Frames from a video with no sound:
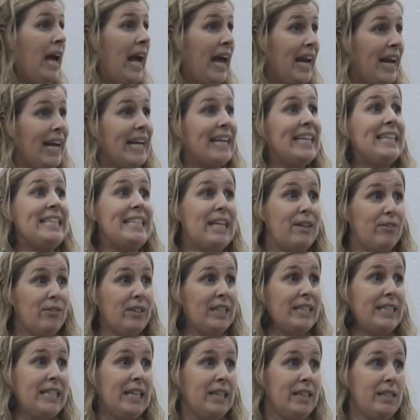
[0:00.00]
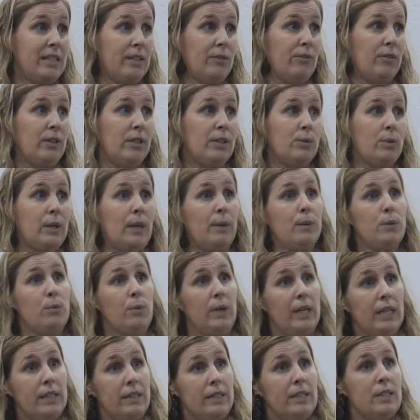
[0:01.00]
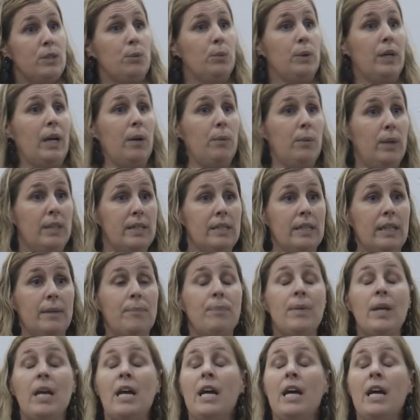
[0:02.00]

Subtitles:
and I could definitely tell a difference when I was wearing this when I wasn't.